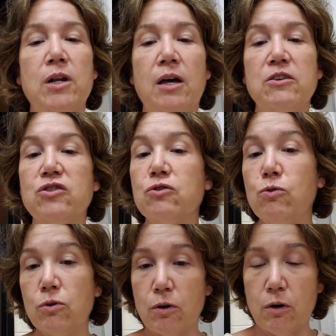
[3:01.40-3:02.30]
it on the
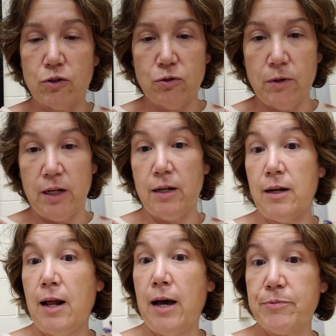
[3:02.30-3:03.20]
scooter or do it in
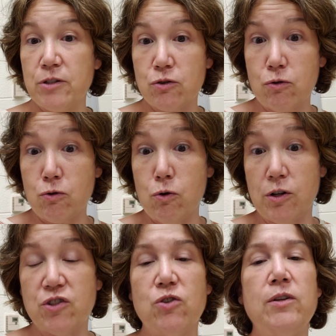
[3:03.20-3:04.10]
an obstacle
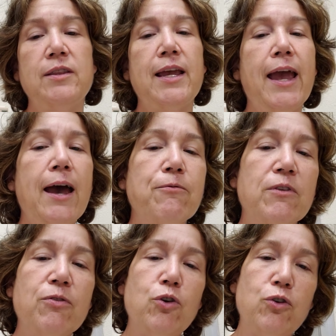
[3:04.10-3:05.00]
course so that they have
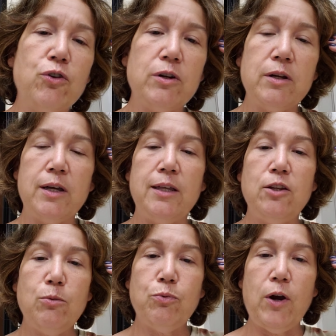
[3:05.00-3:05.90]
to learn in
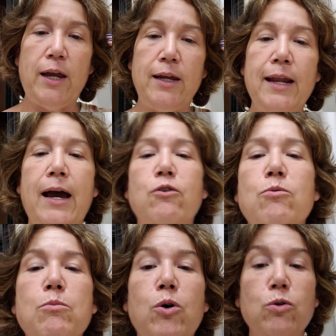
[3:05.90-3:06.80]
their brain how to
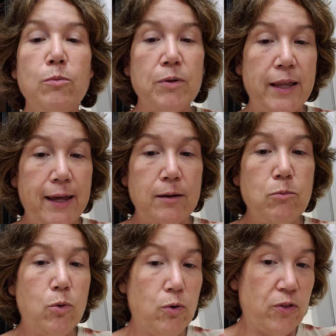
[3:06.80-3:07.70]
motor plan
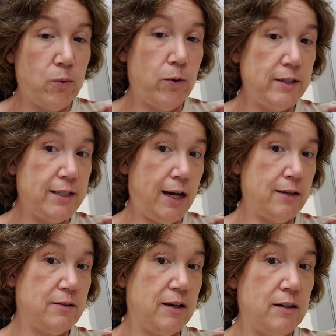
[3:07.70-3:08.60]
more than one
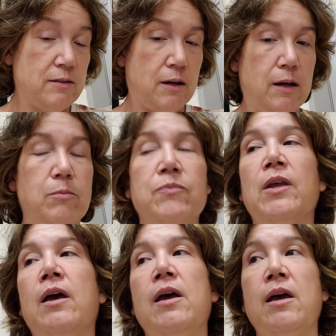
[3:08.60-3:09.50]
task at a time.
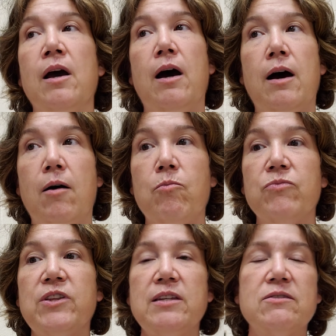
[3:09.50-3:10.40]
Um,
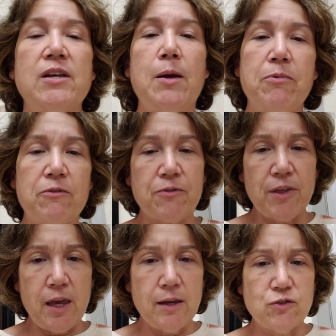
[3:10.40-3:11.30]
these type of
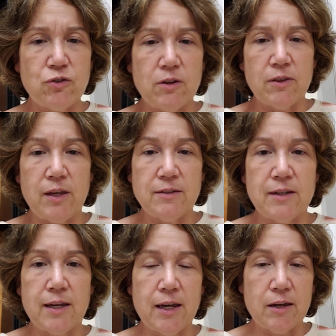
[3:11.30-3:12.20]
things are the things
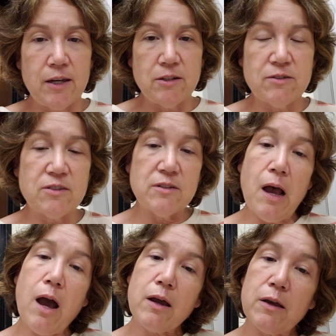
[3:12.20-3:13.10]
that get kids
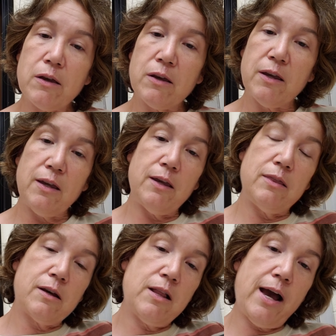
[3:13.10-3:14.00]
stuck
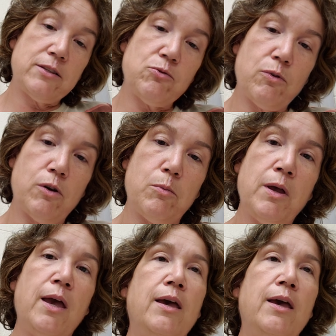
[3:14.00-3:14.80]
in the classroom